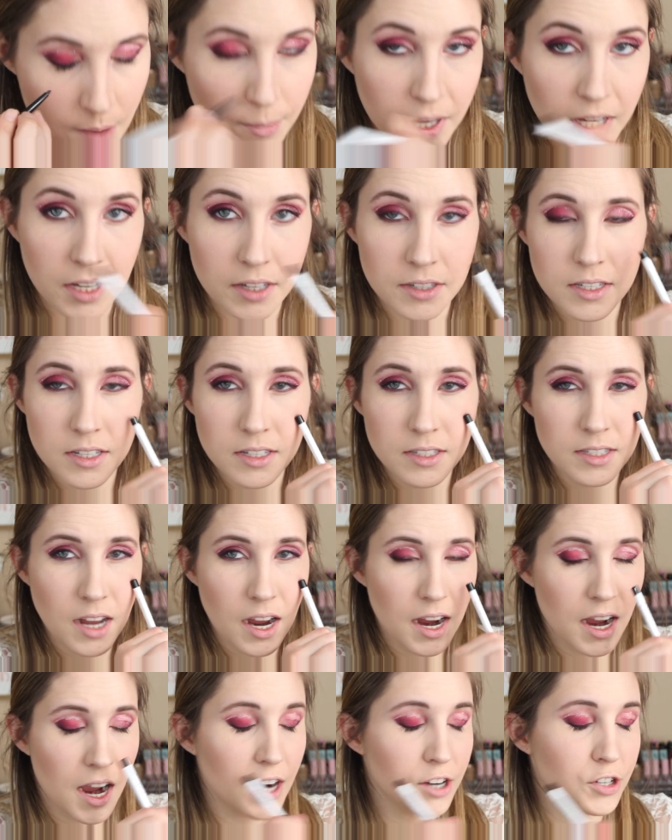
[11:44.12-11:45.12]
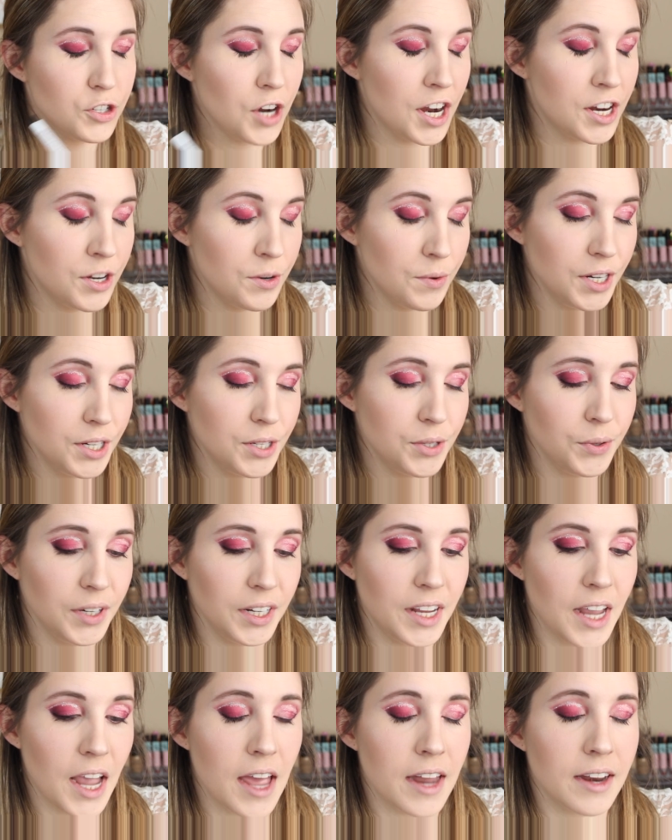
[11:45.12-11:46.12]
Because this eye, I tried to redo
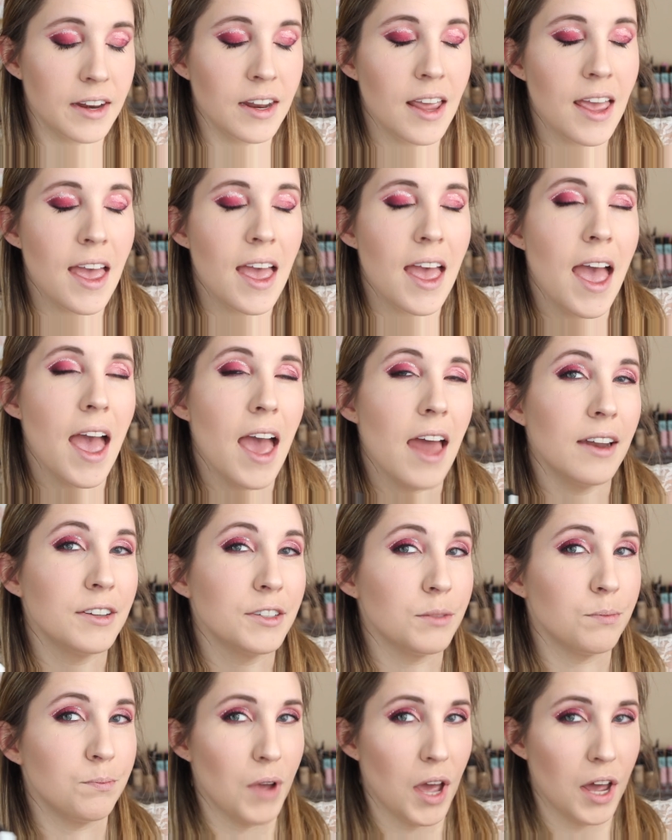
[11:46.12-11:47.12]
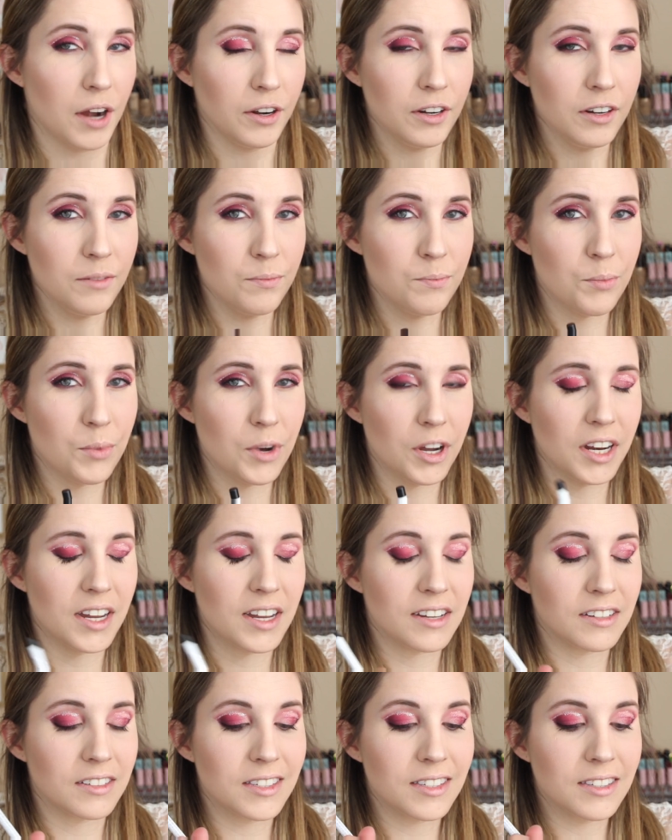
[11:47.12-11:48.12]
it again, and it's better, but
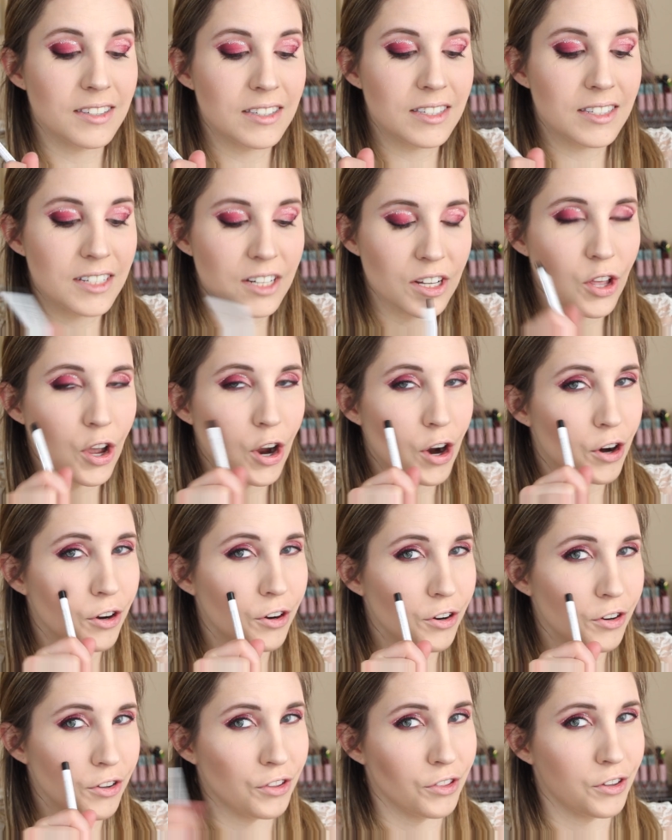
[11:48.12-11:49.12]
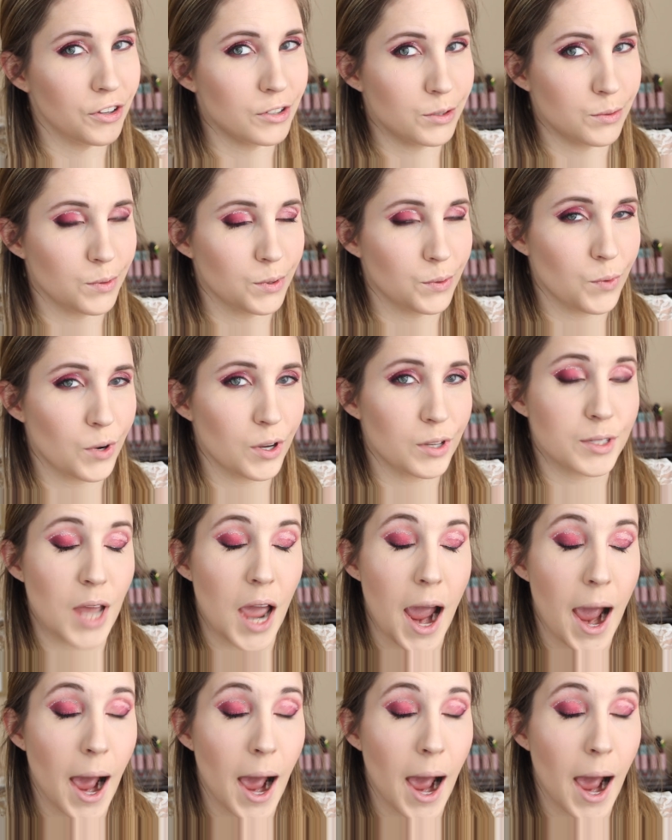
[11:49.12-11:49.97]
it is still harder than this one was.